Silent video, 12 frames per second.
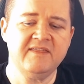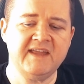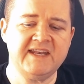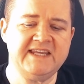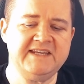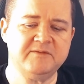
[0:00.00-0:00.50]

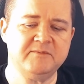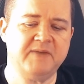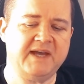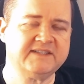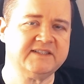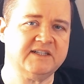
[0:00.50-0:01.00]
then even
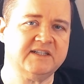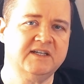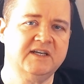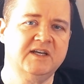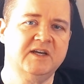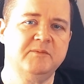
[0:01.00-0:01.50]
better.
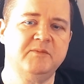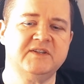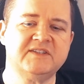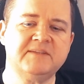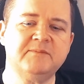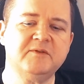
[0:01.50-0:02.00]
But
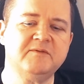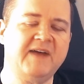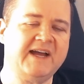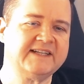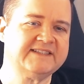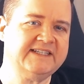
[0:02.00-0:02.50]
the simple
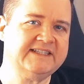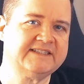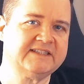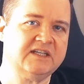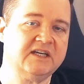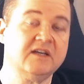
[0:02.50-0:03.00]
fact
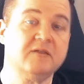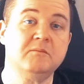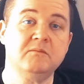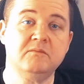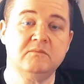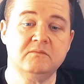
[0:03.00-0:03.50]
is that
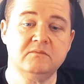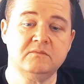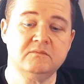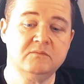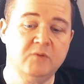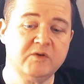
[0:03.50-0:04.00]

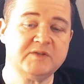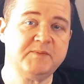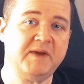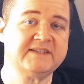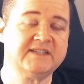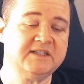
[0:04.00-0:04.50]
more is
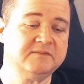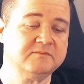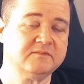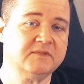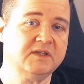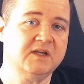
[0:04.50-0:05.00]
better.
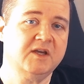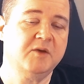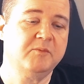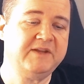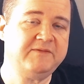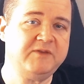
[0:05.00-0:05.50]

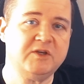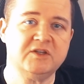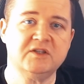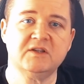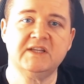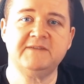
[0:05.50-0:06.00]
But if you
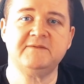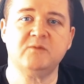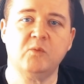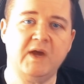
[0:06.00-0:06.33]
can lift